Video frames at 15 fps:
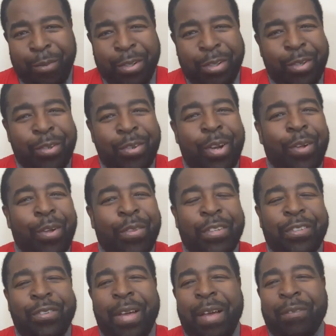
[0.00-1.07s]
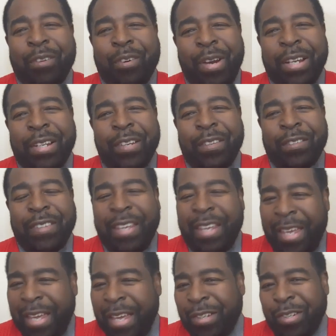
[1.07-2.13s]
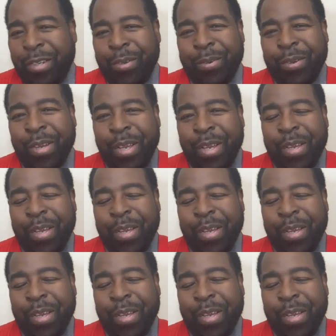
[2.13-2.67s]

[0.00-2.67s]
When you know that you have greatness in you,